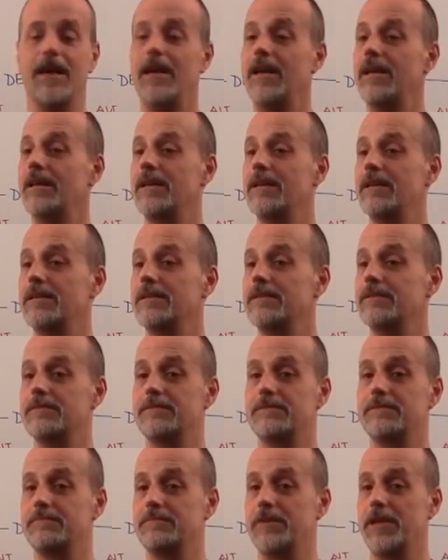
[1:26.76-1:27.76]

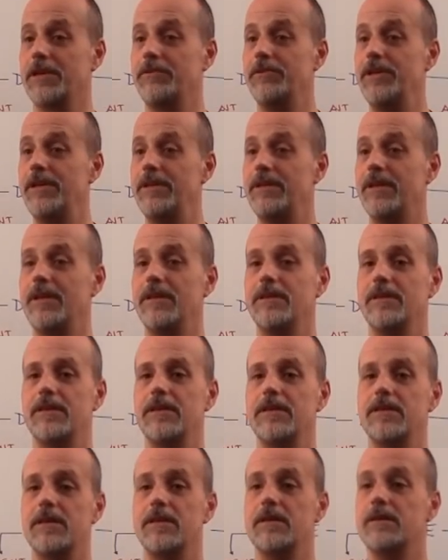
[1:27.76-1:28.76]
and they greet and
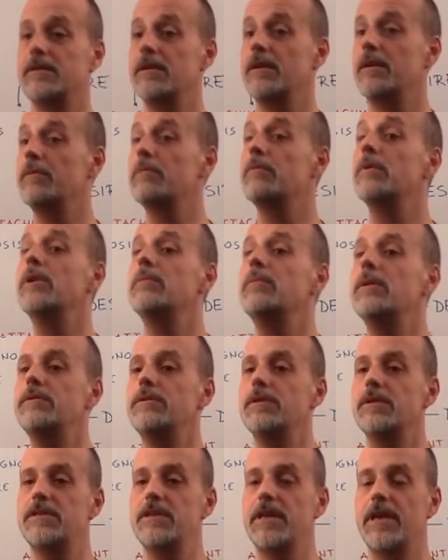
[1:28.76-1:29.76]
he says, oh, What
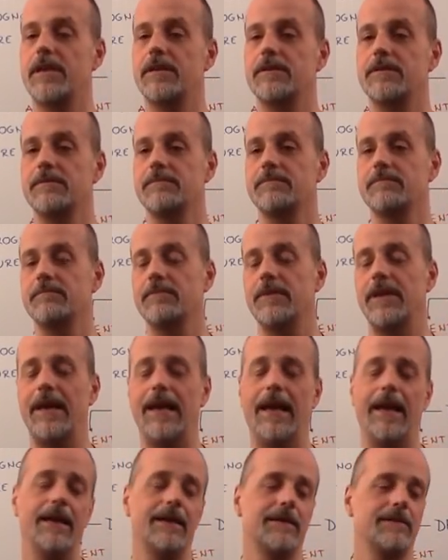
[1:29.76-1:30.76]
about your snakes?
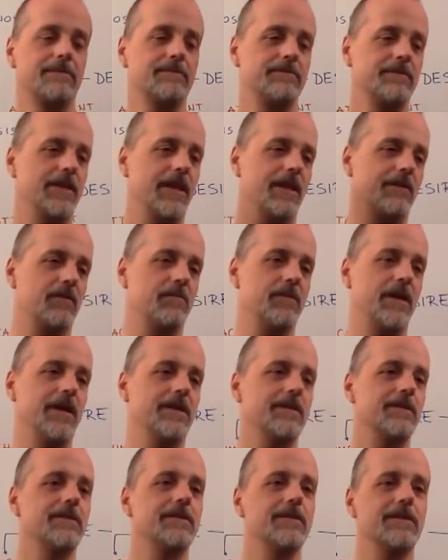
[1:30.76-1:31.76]
Ah, never
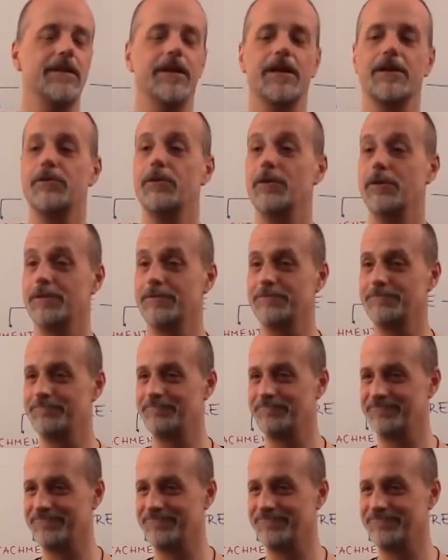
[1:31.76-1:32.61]
mind, they're gone.